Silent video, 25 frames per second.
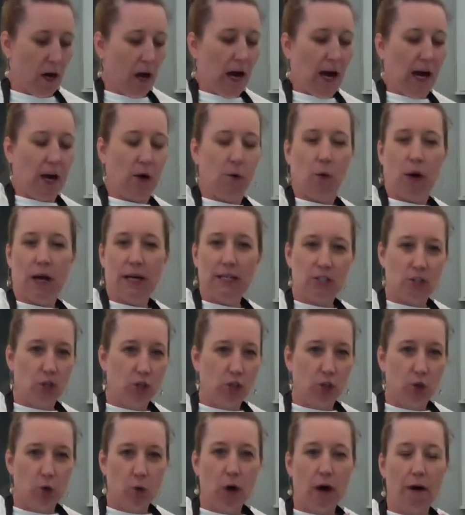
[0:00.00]
I want to
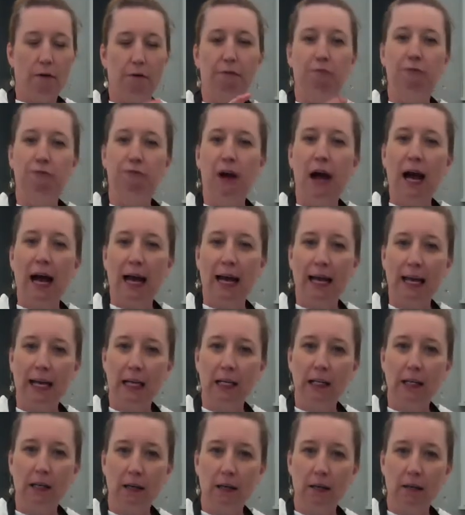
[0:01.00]
do a
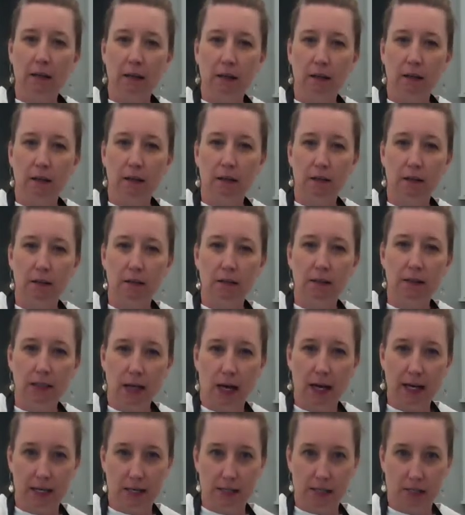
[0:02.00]
fine
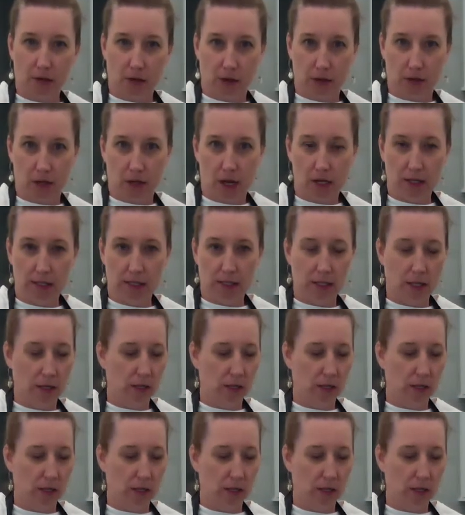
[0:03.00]
dice on this.